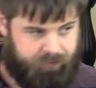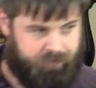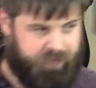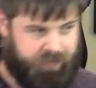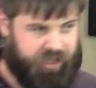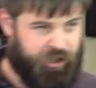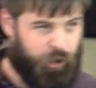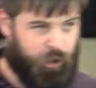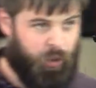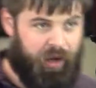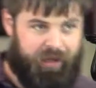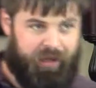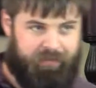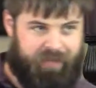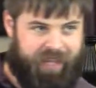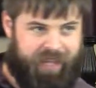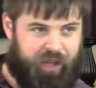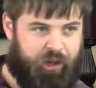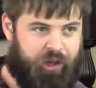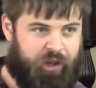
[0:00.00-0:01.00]
You know
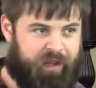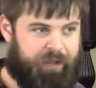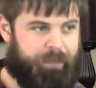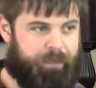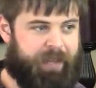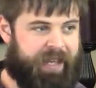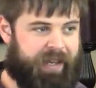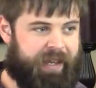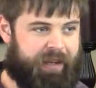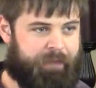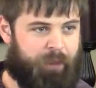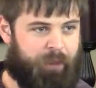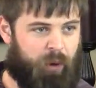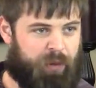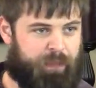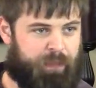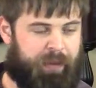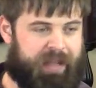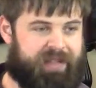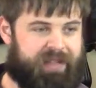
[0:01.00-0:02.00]
what? He couldn't be in
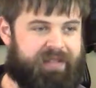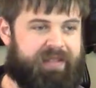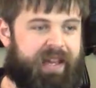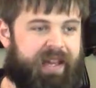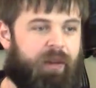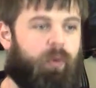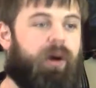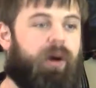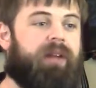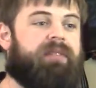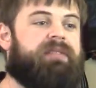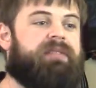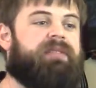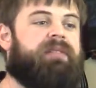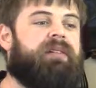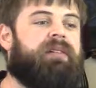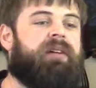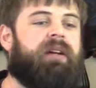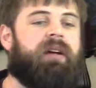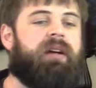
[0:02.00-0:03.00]
both places at
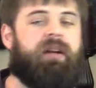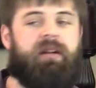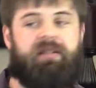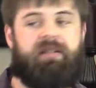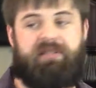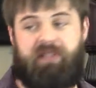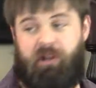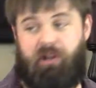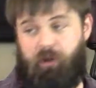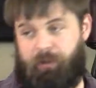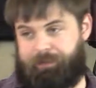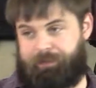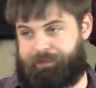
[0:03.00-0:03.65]
once. So,